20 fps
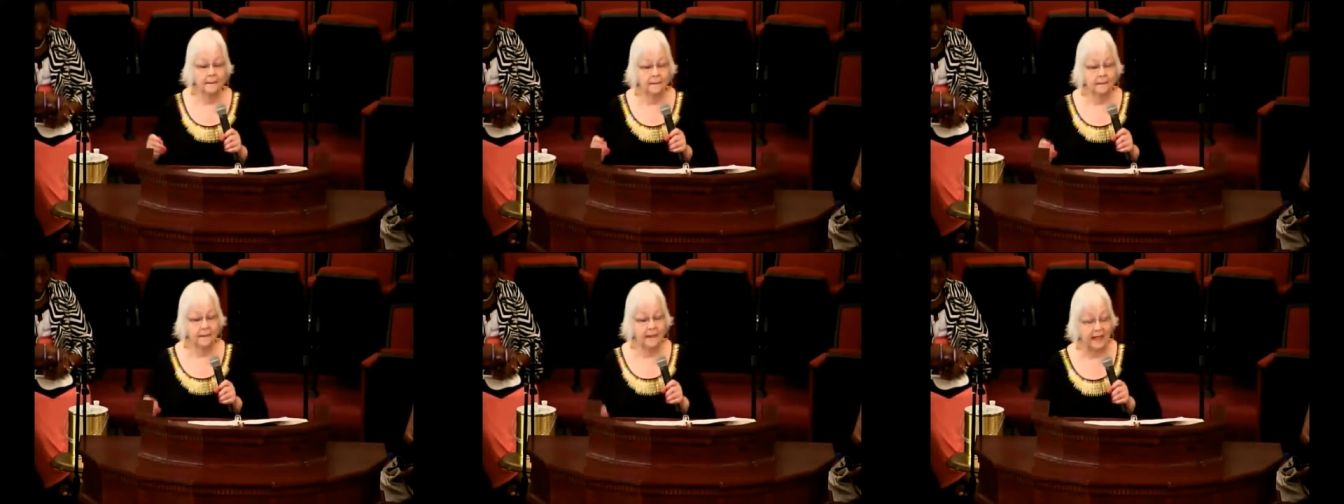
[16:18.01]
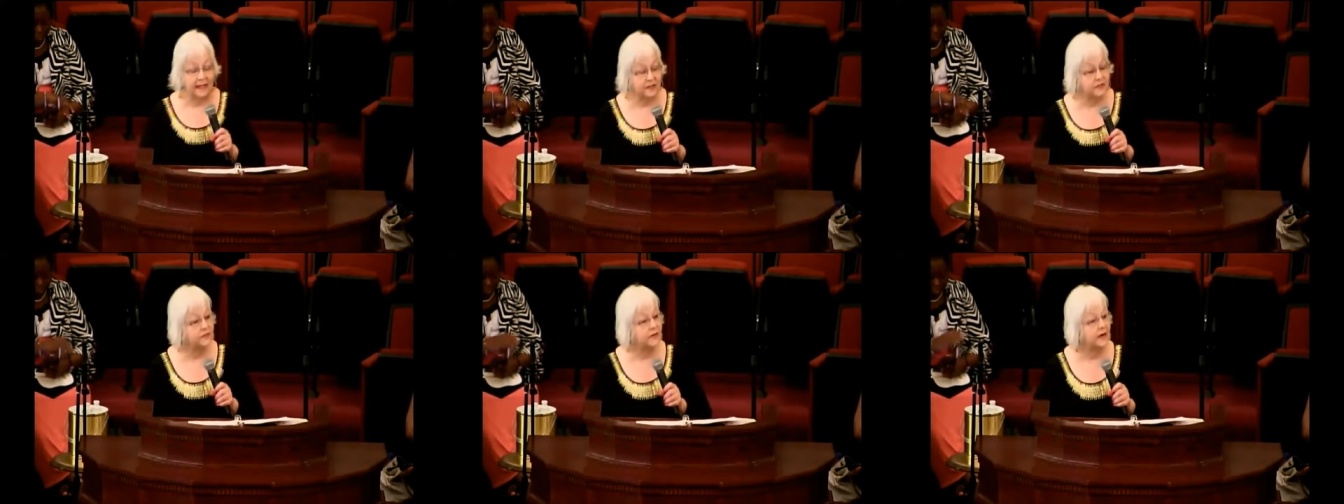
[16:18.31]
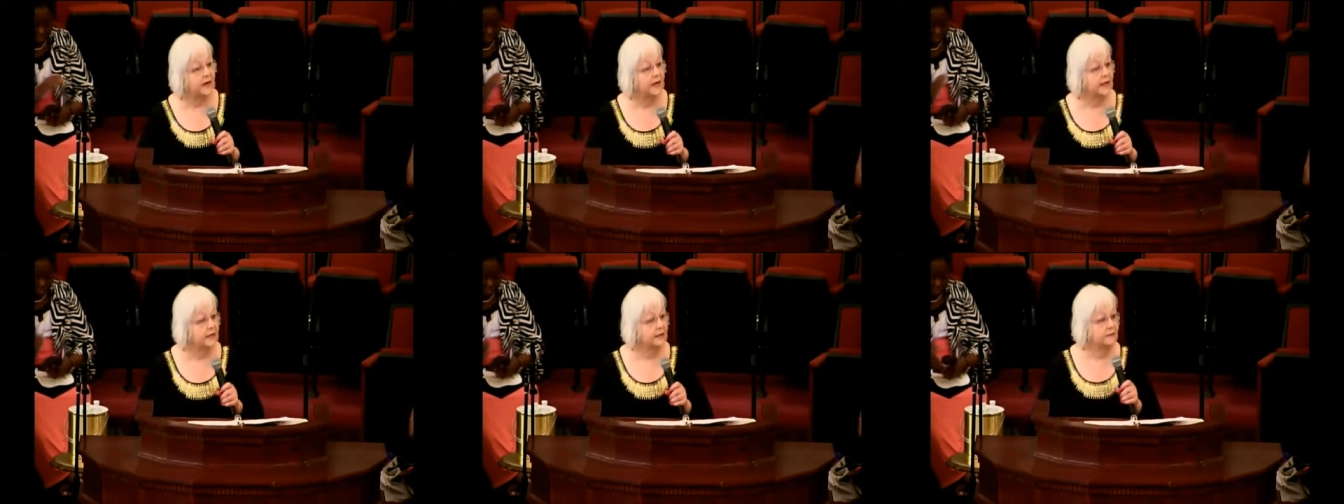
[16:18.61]
That's
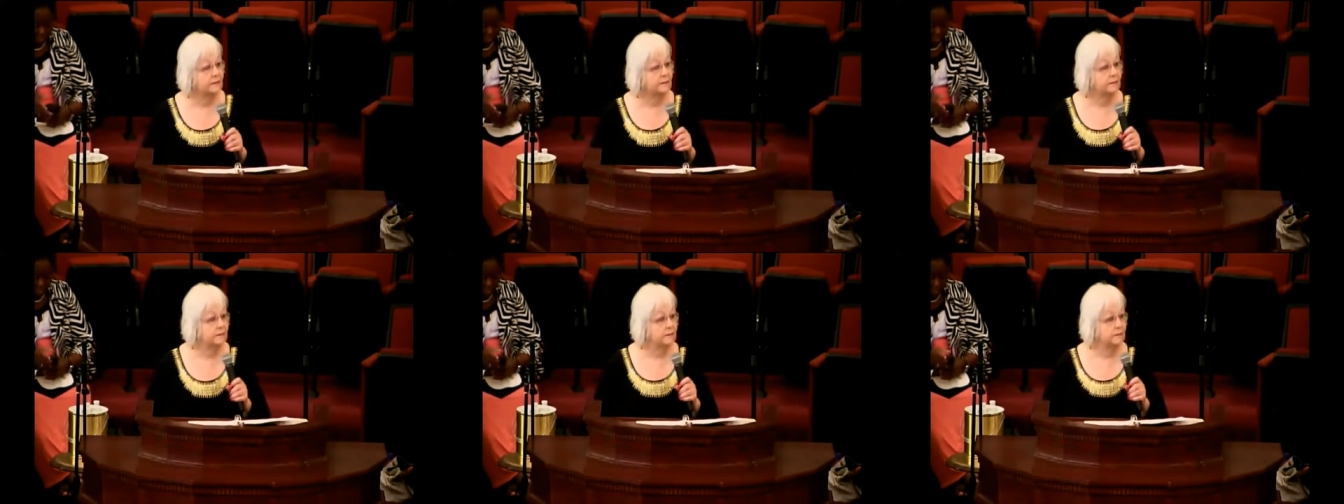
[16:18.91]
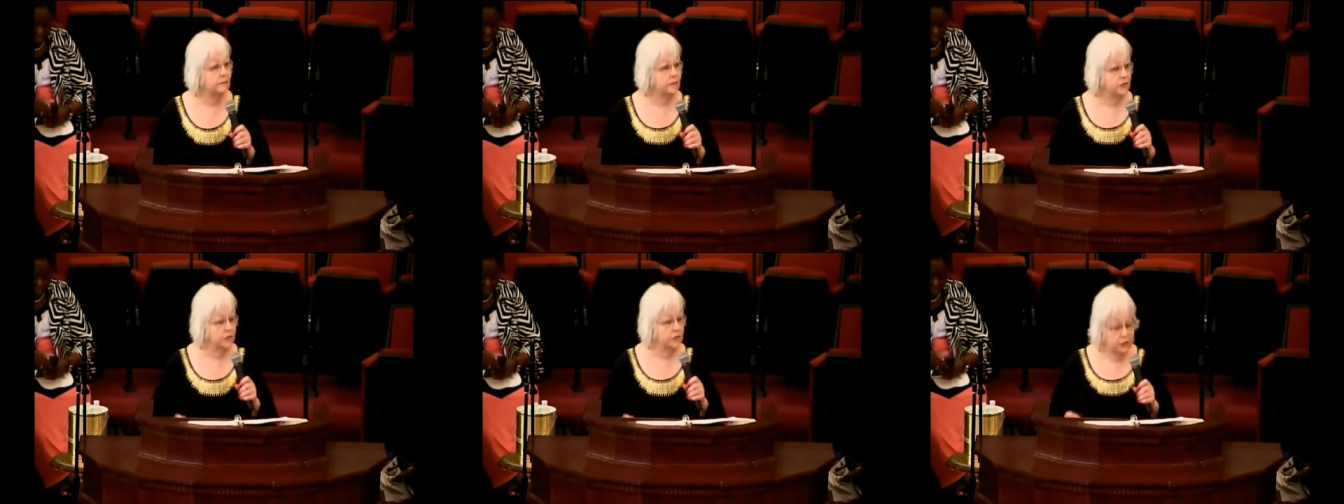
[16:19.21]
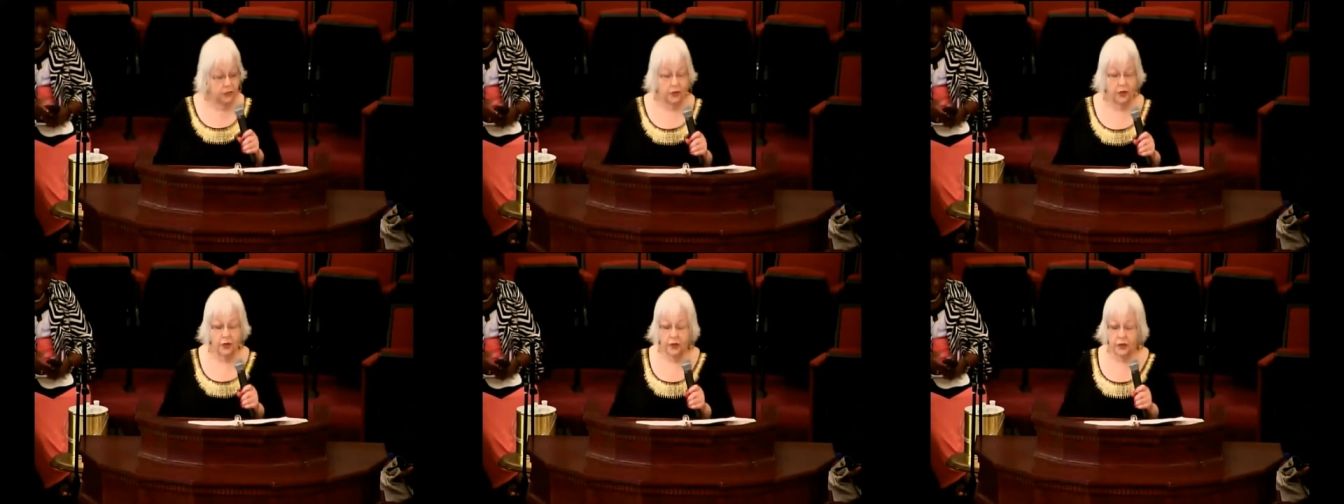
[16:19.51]
right.
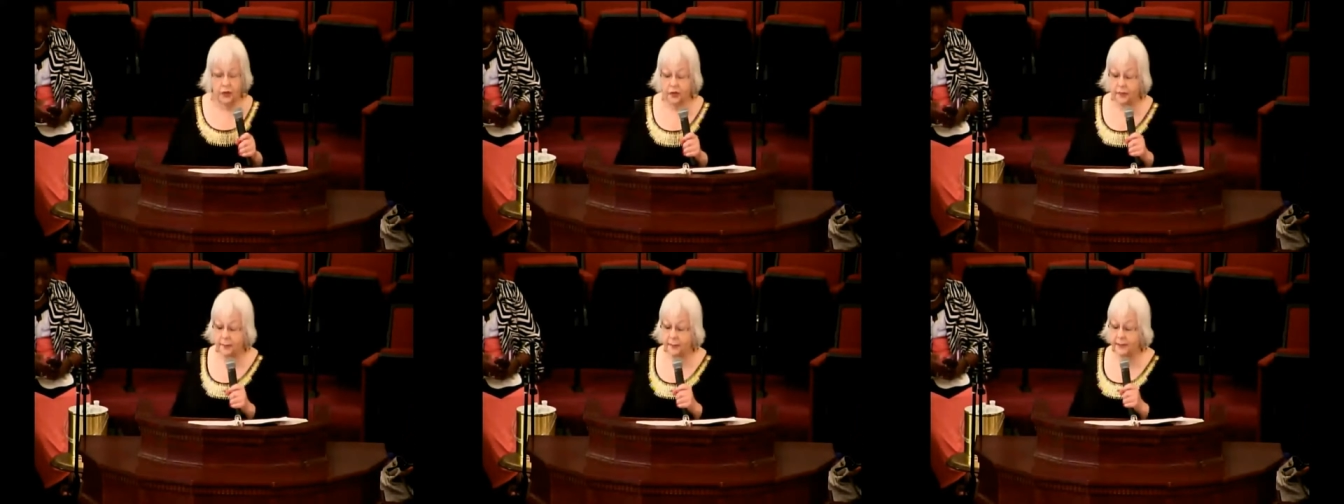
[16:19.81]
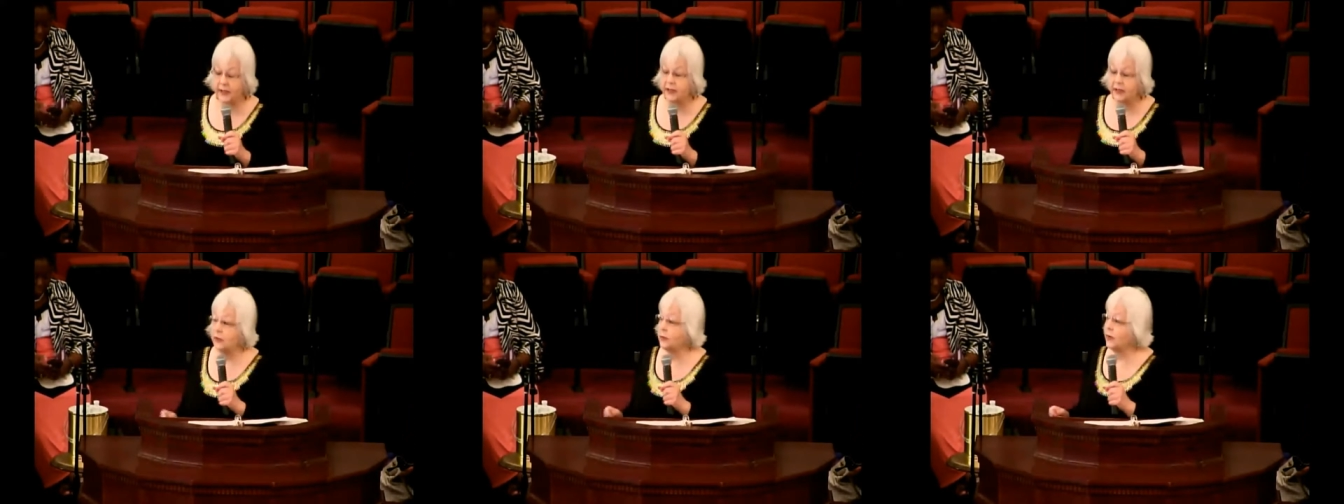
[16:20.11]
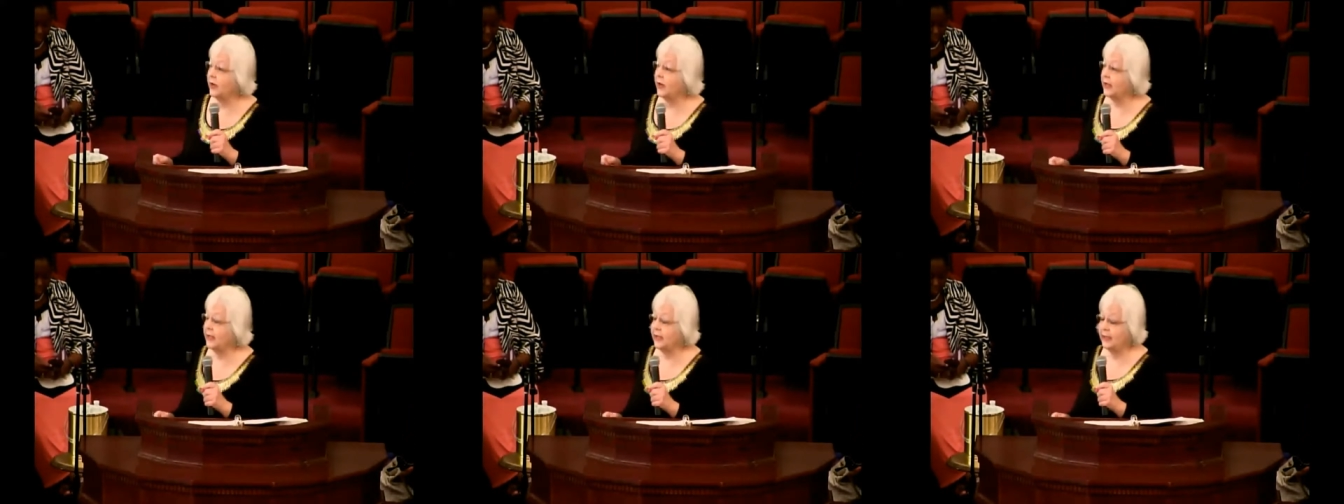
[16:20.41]
You heard me
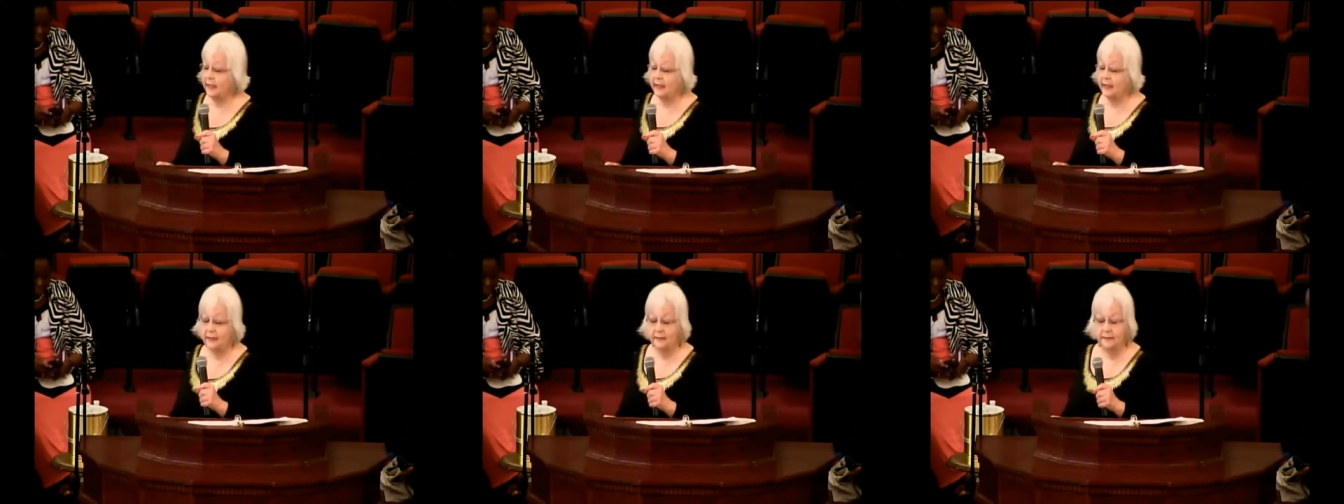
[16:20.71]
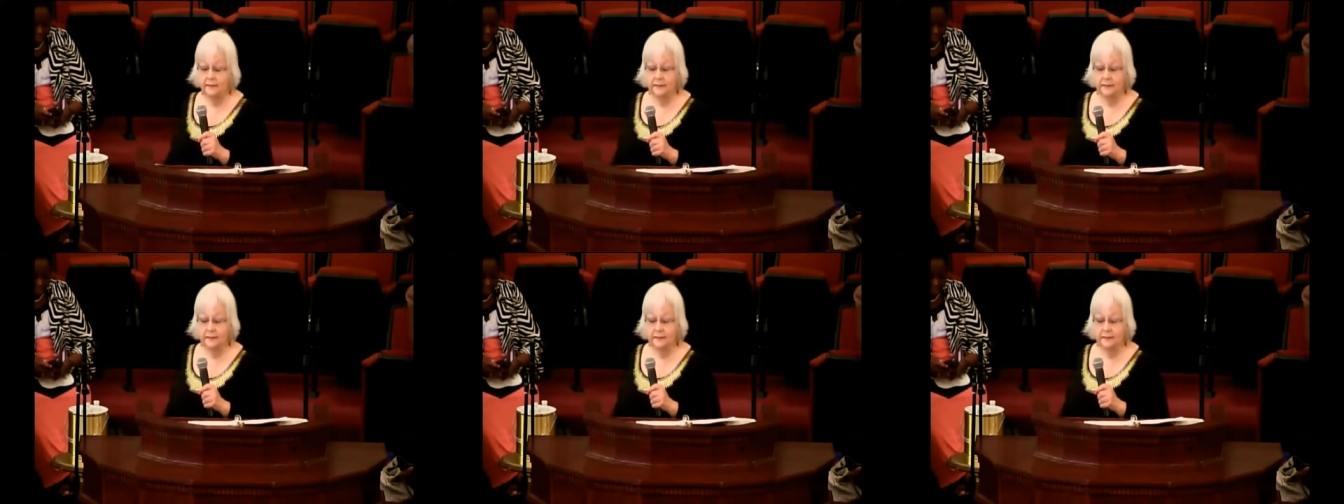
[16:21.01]
correctly.